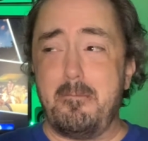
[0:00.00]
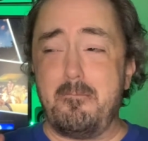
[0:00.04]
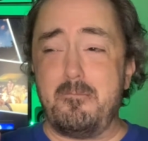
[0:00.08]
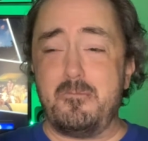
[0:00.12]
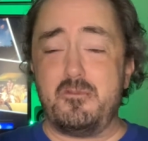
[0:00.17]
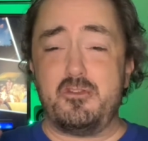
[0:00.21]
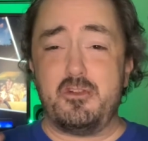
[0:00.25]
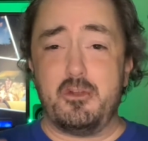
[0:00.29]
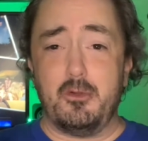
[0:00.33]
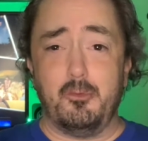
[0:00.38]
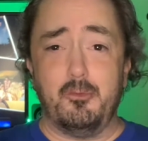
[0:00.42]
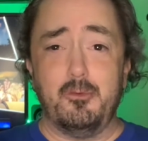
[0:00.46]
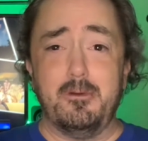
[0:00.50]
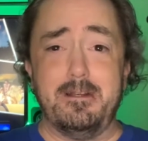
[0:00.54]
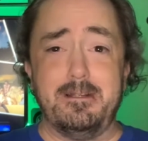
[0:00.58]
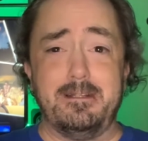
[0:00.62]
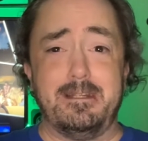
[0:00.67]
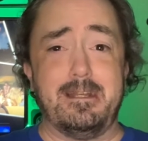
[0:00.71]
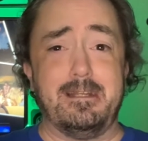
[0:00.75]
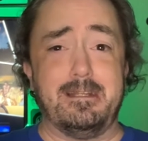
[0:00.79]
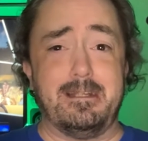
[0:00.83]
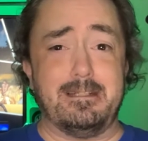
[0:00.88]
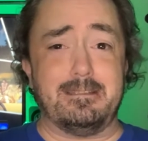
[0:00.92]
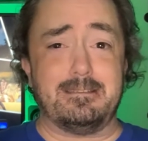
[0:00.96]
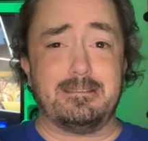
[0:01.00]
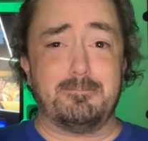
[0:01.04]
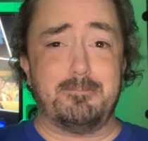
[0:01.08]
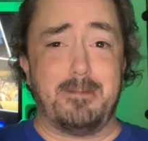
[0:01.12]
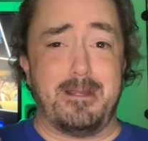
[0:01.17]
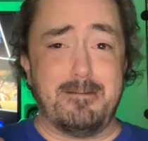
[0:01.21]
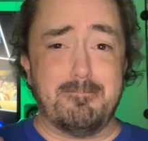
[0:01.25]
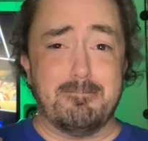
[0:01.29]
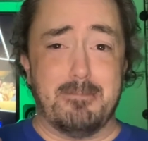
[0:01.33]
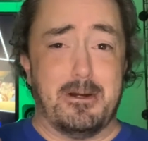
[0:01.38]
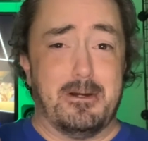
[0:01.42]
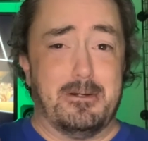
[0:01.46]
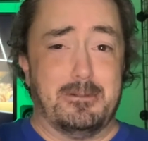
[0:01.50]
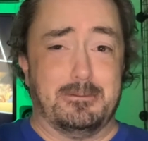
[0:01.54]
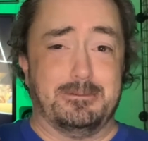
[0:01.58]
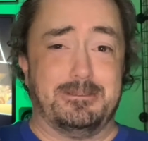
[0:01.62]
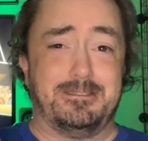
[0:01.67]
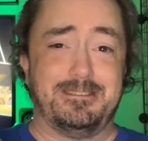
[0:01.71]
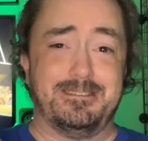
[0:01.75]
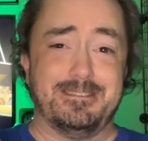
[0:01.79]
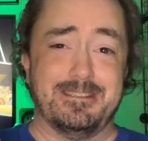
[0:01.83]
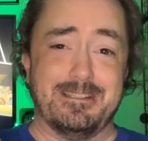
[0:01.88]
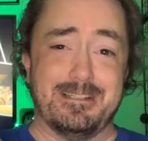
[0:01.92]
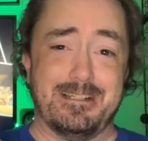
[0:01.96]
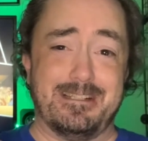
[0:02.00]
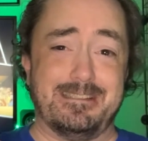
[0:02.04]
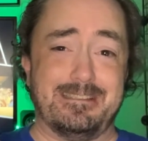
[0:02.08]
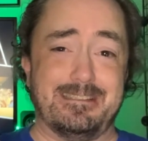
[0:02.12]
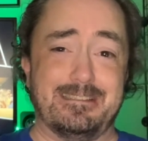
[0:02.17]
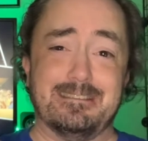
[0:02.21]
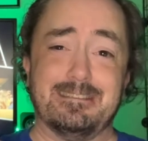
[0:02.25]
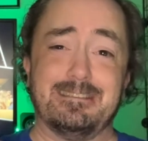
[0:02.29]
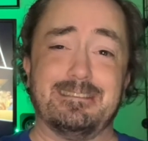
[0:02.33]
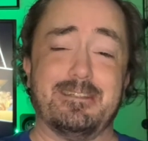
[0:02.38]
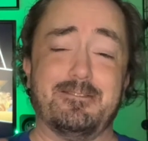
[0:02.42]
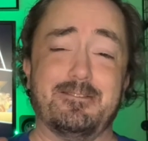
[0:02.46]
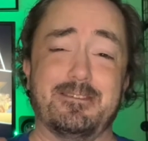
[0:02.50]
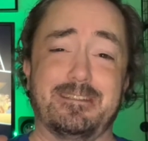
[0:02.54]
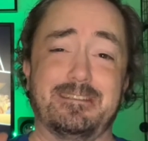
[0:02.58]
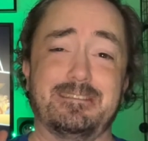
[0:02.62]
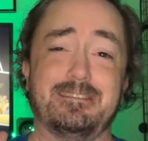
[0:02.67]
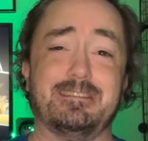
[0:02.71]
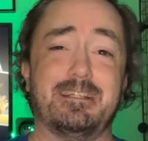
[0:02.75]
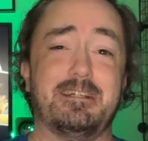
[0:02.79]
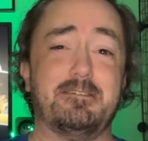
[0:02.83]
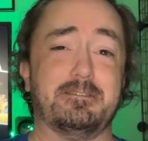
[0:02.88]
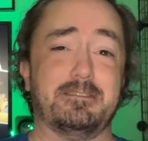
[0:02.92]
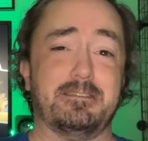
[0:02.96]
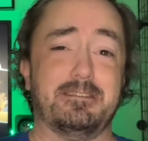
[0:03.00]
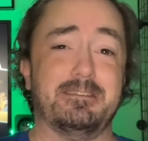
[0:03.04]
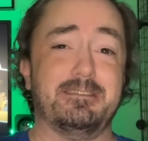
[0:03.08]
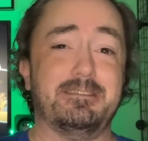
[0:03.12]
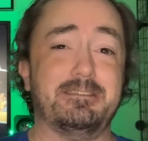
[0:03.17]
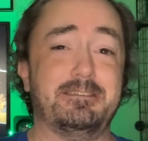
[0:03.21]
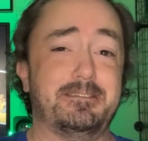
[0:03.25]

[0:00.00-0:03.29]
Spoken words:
Children can get speedboats in 1977.